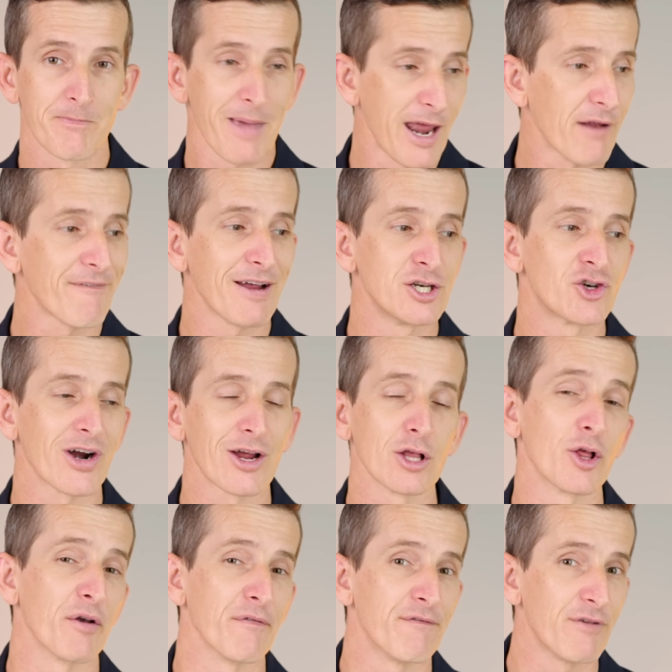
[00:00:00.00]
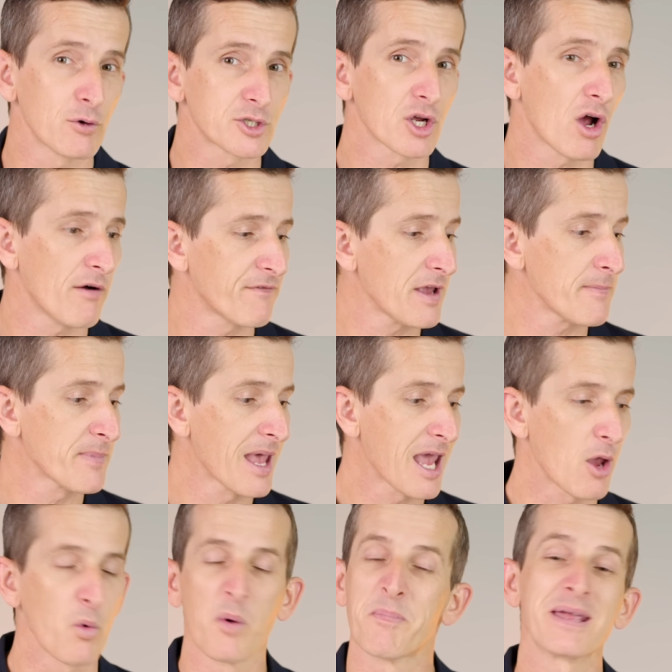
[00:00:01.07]
And if I drank a lot of filter coffee,
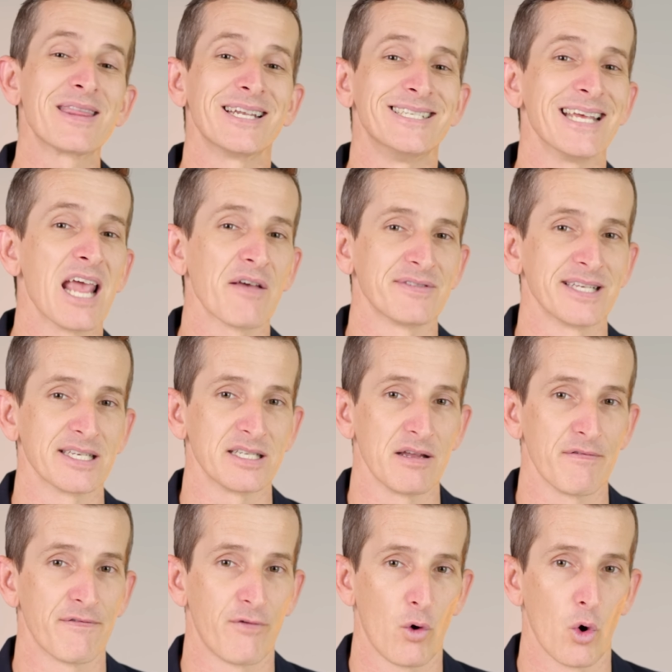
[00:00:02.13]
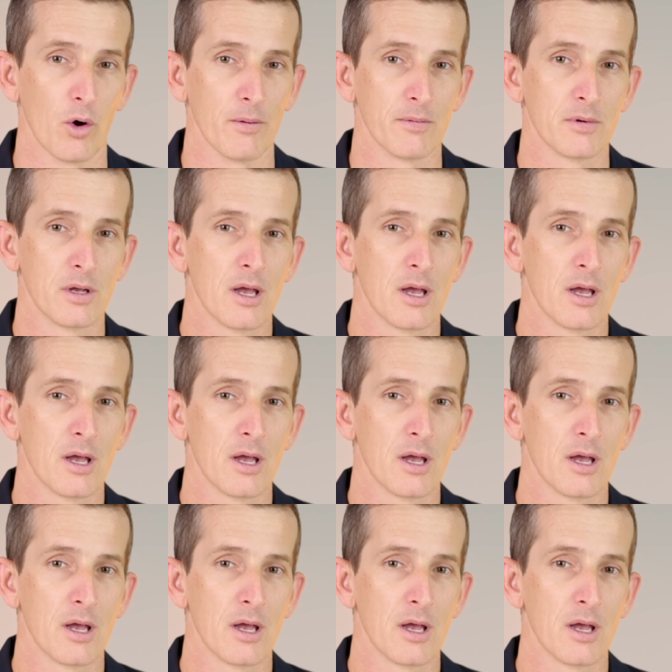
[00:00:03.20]
it would be the DF64.